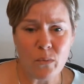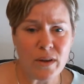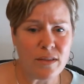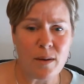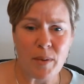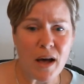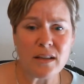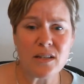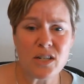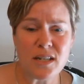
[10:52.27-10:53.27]
with
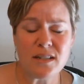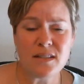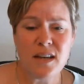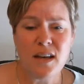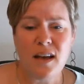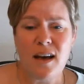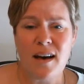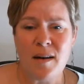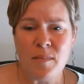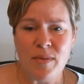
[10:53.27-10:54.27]
apologies
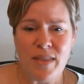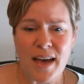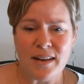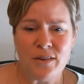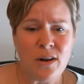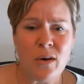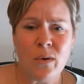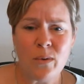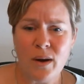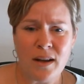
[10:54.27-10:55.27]
that
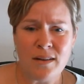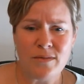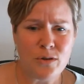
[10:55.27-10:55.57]
no kind of